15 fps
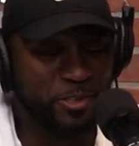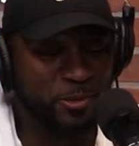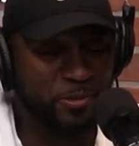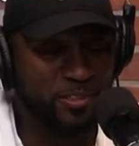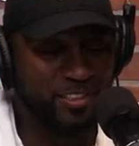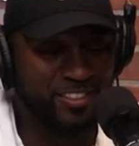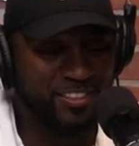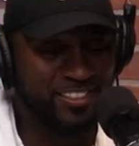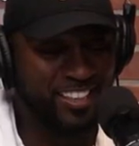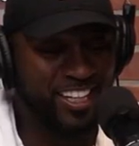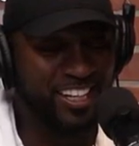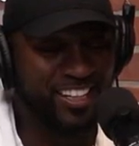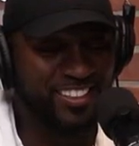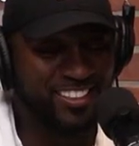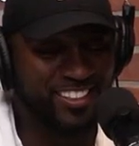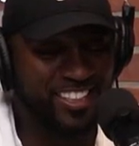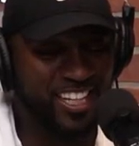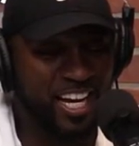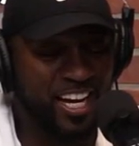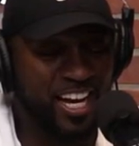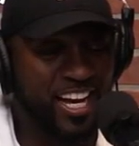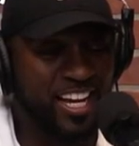You were,
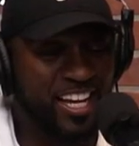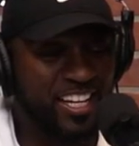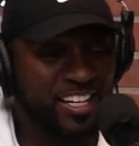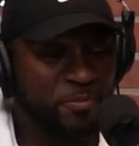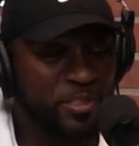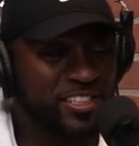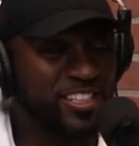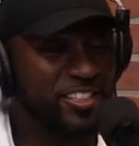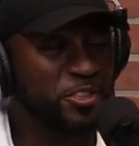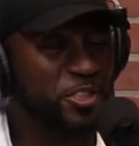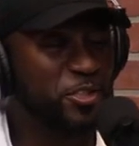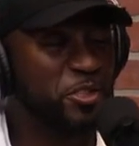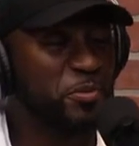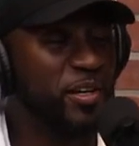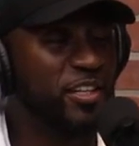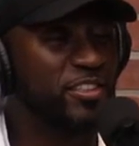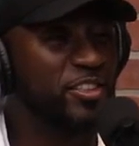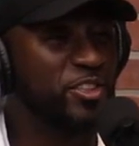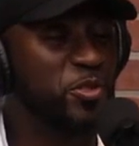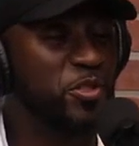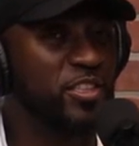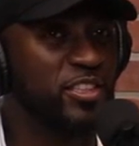and Michelle jokes about this
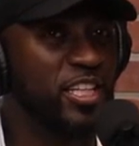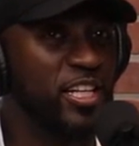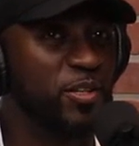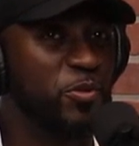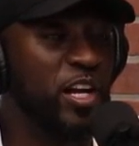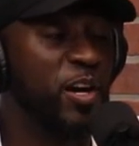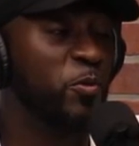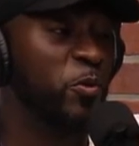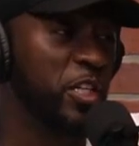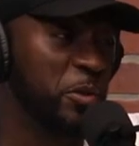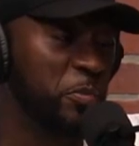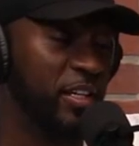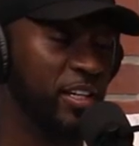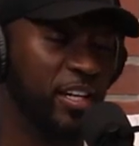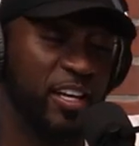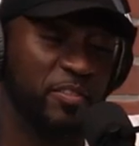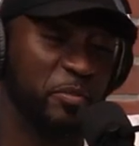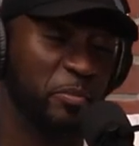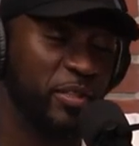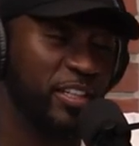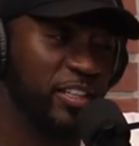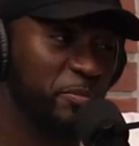too, because like when I was playing, I
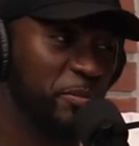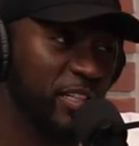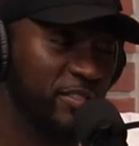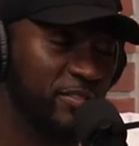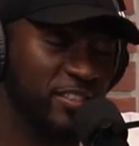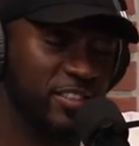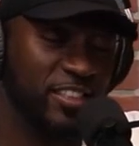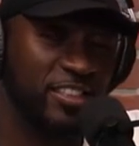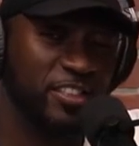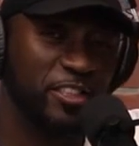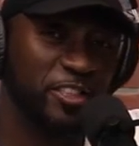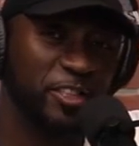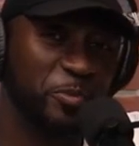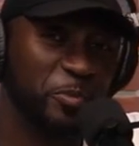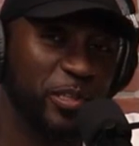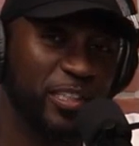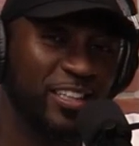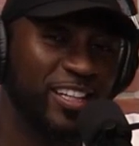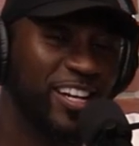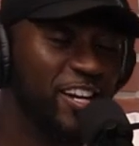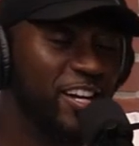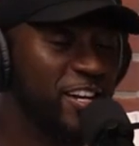haven't played in about 6 years, but
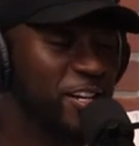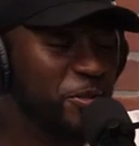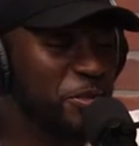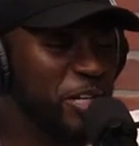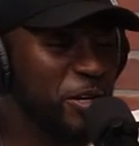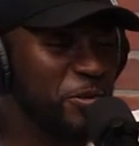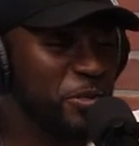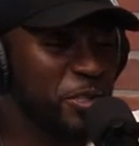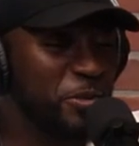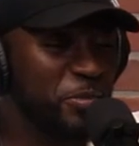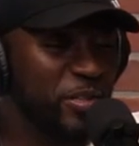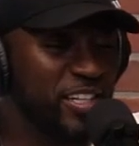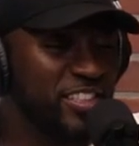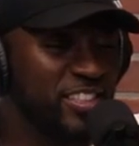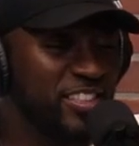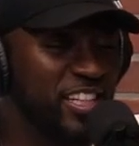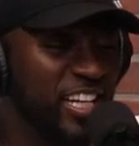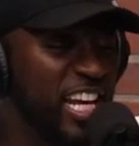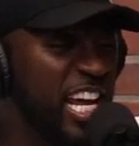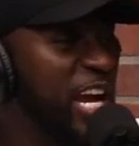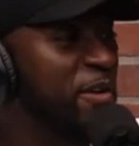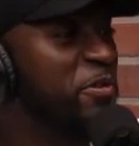when I was playing, she's
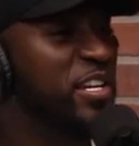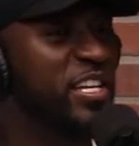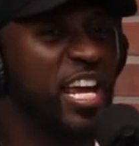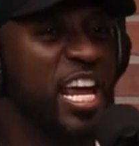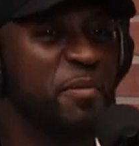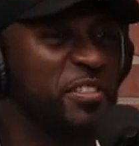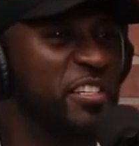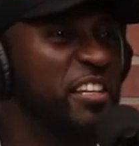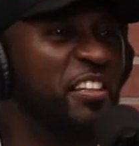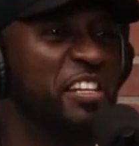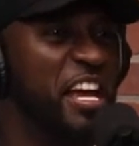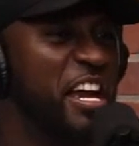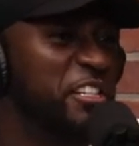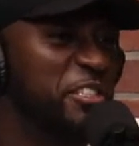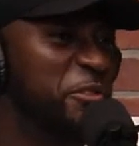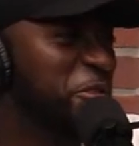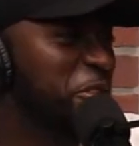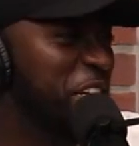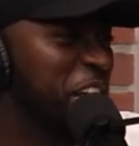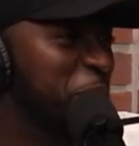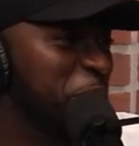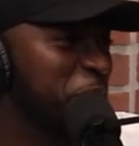like, every game is like the national
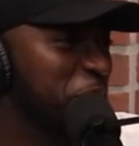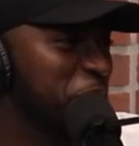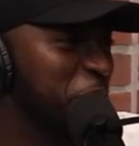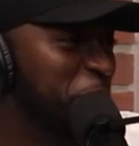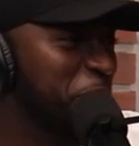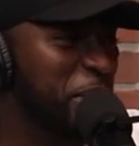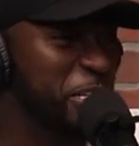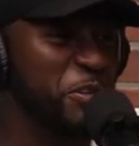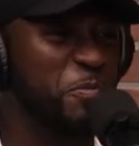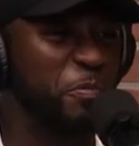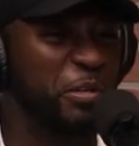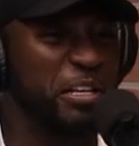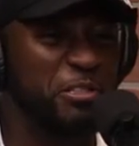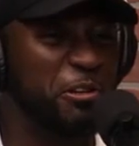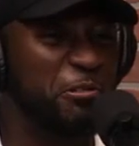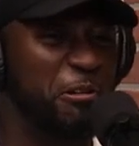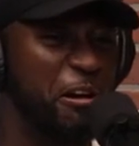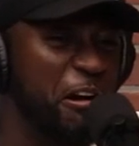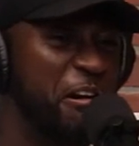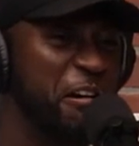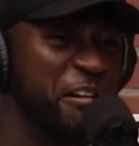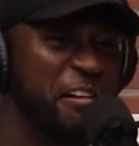championship. Like you play so
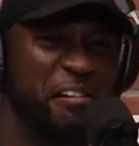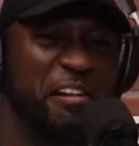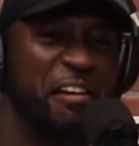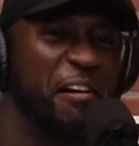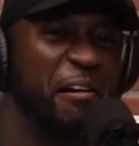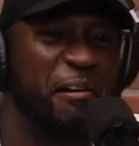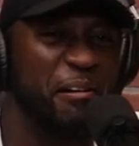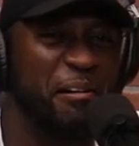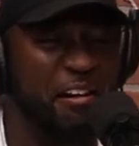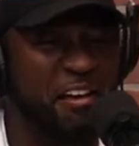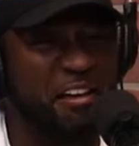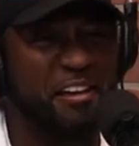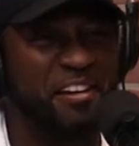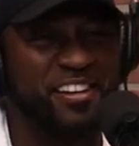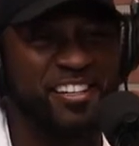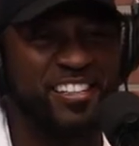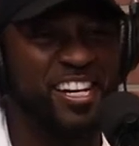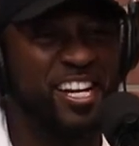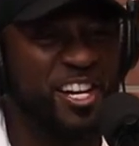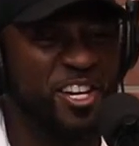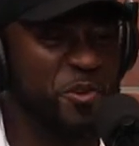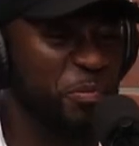hard and
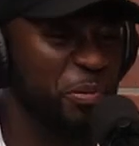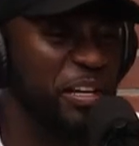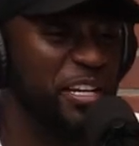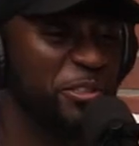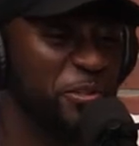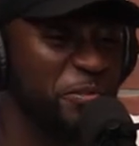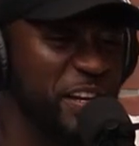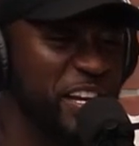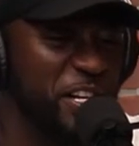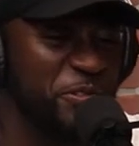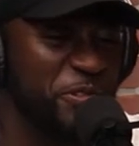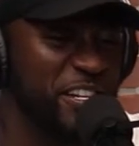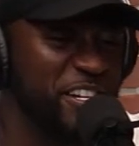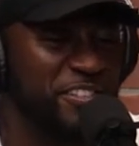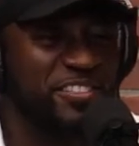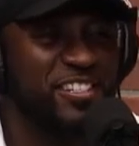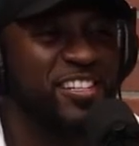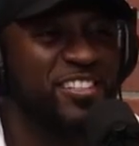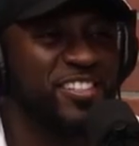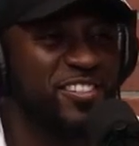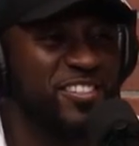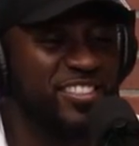you play through injury and there's
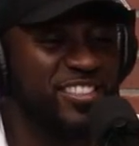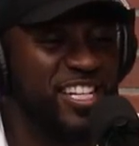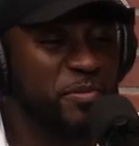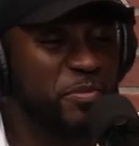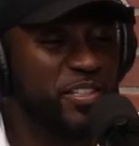nothing on the stake.